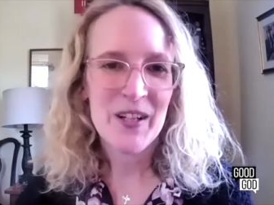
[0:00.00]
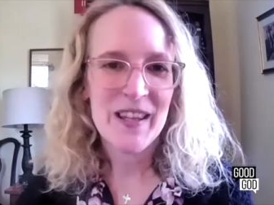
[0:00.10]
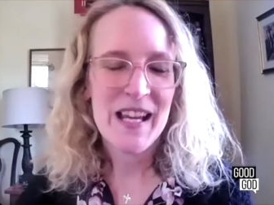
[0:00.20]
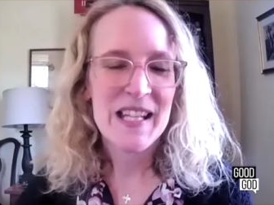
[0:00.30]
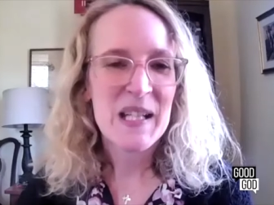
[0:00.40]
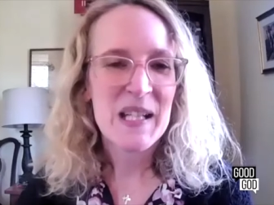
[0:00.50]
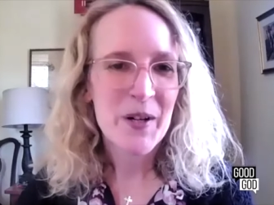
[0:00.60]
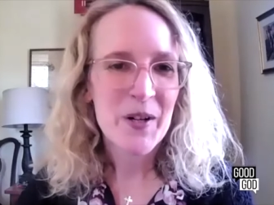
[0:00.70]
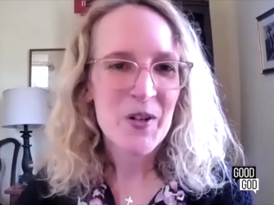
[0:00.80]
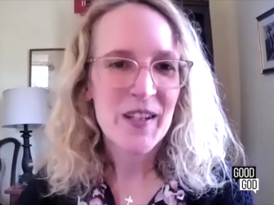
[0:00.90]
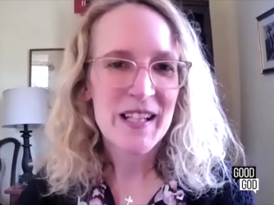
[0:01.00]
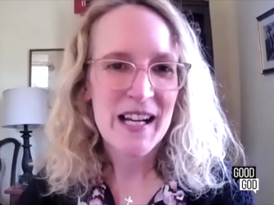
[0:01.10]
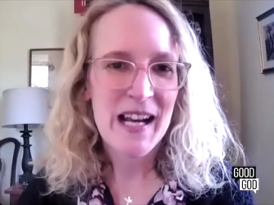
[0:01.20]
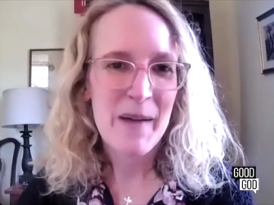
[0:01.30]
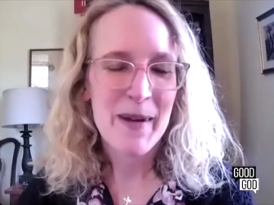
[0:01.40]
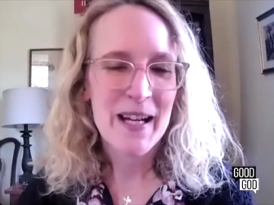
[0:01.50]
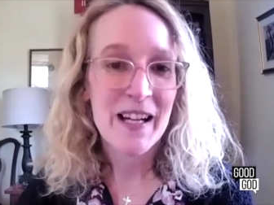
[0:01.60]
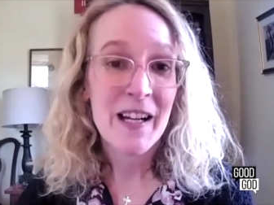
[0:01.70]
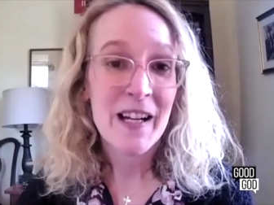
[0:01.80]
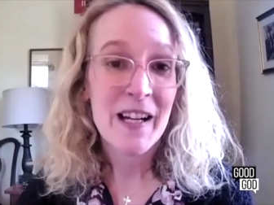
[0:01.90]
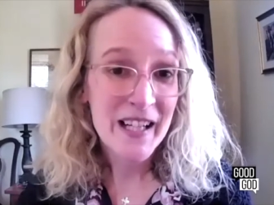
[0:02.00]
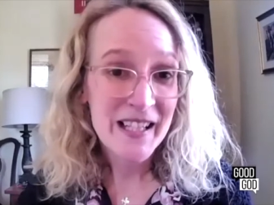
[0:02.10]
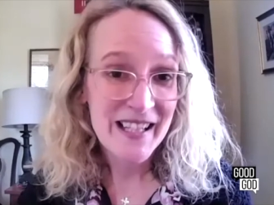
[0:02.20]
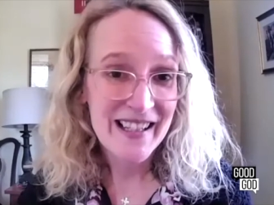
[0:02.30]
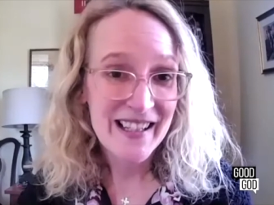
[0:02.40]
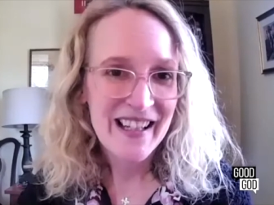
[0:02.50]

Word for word: and less spiritually dynamic and convicting,